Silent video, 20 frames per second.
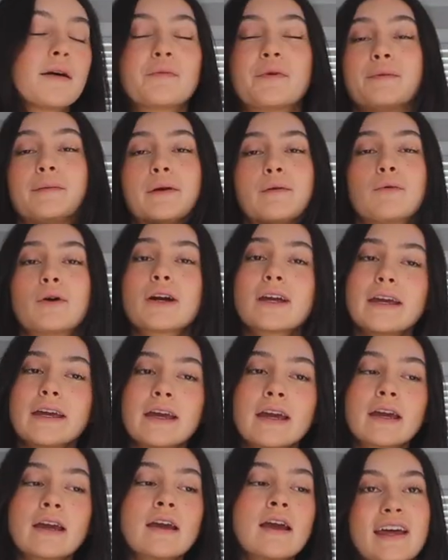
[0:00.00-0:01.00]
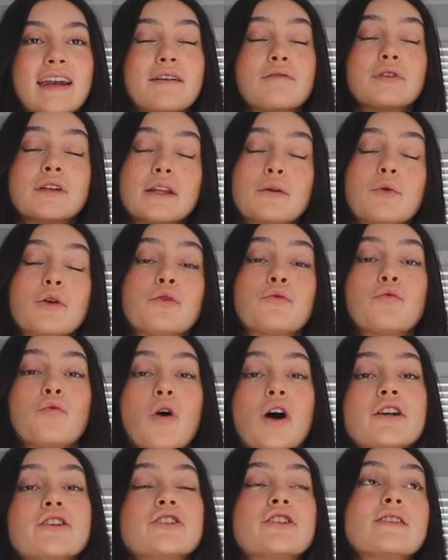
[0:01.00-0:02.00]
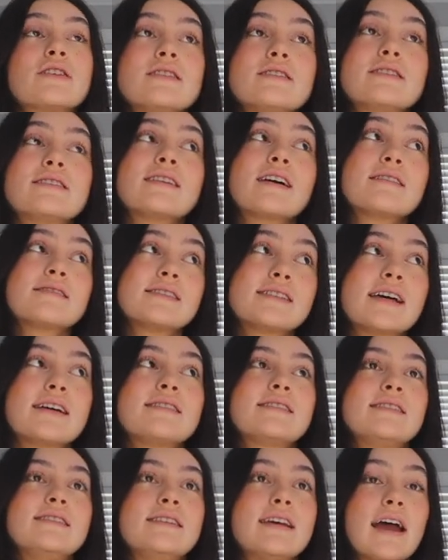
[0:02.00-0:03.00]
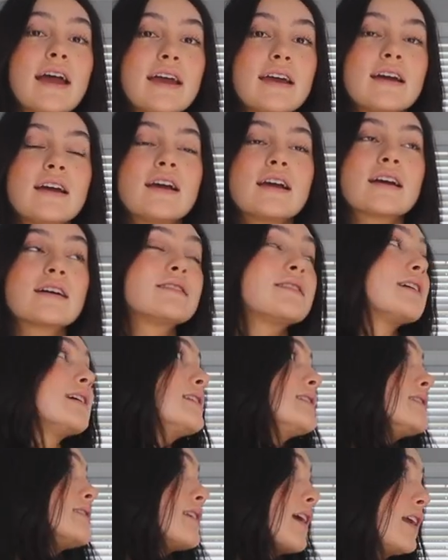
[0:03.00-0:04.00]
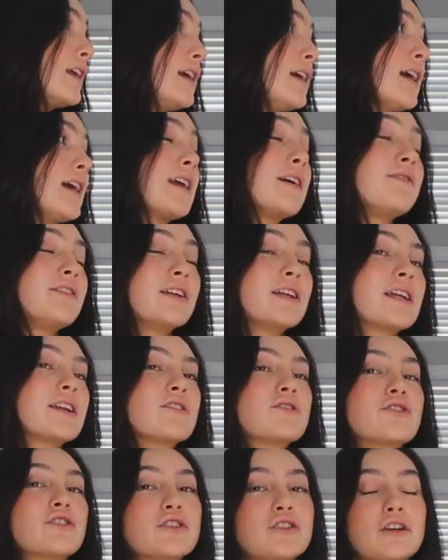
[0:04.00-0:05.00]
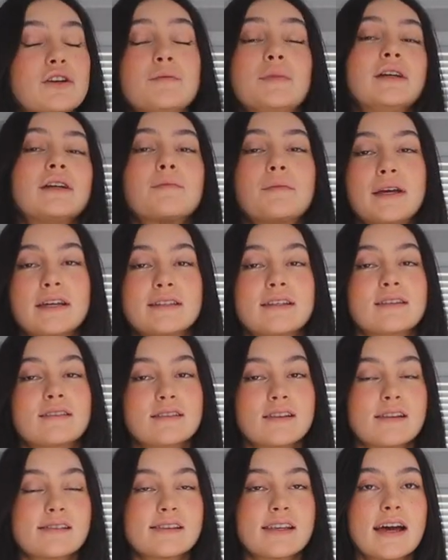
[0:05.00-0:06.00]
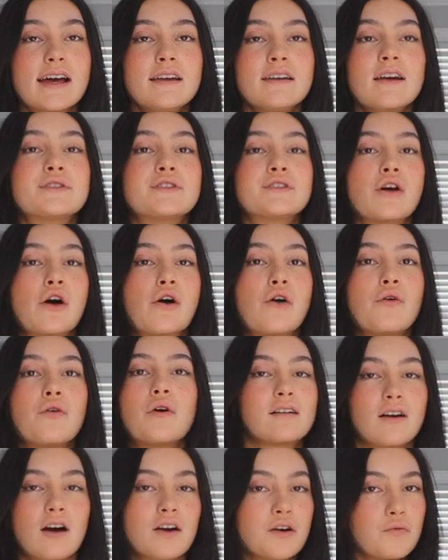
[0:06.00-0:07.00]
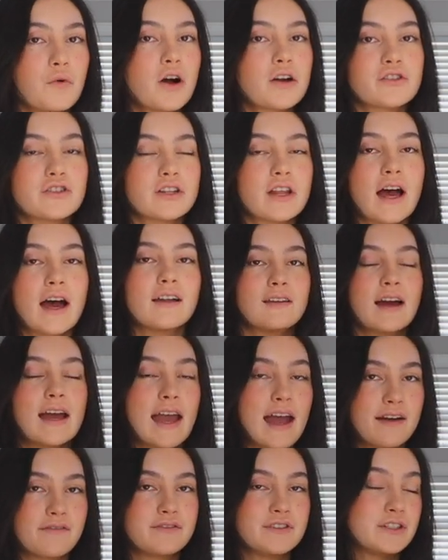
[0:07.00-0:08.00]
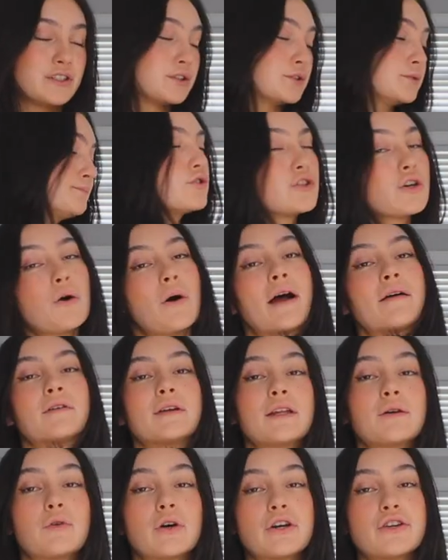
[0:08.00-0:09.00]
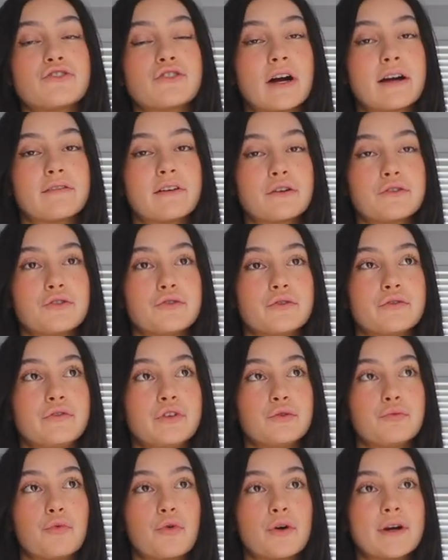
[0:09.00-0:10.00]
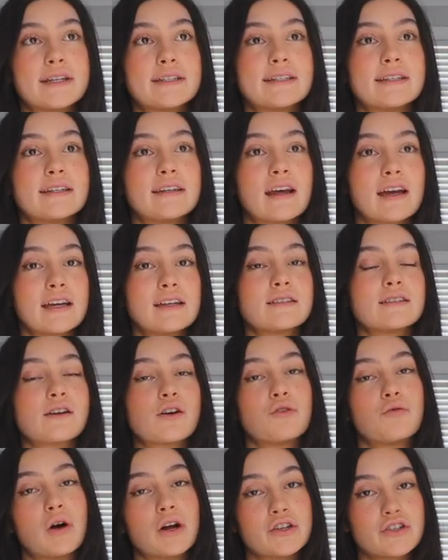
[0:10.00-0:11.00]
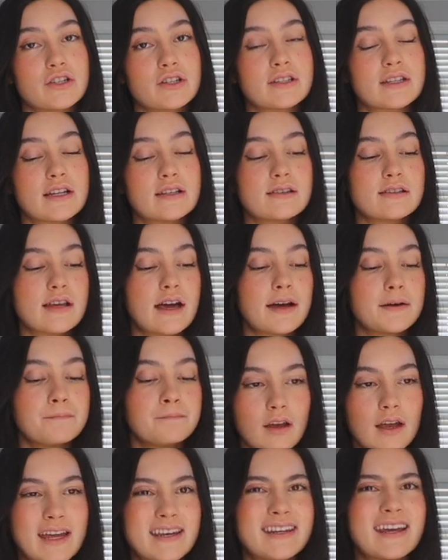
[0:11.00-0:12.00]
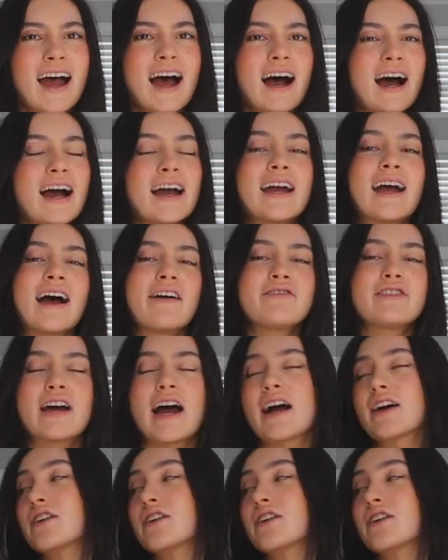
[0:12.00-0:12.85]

I'm gonna be working and I really wanna watch the sunset today because it's sunny and I feel like there's just gonna be an amazing sunset. So gotta watch that, I have to. So I really wanna drive out to a viewpoint tonight to go watch the sunset. And yeah, I have to